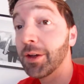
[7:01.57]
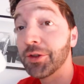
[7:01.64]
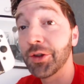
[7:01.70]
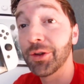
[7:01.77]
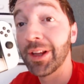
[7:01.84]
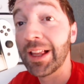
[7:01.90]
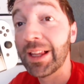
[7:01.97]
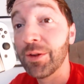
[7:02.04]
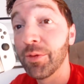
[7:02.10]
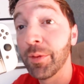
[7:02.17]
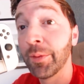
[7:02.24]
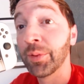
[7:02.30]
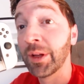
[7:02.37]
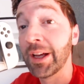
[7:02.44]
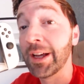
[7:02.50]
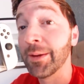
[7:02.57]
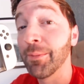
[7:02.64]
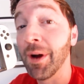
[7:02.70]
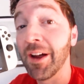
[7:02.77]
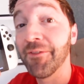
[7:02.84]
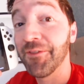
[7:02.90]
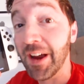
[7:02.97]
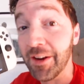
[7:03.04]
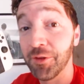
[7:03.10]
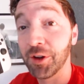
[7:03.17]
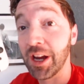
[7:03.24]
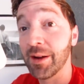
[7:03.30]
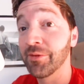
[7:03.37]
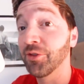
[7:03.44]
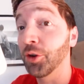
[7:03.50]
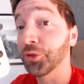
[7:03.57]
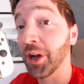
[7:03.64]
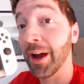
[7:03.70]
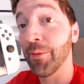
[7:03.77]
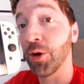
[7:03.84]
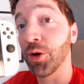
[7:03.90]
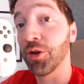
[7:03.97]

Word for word: So lately we've been playing my favorite game of all time,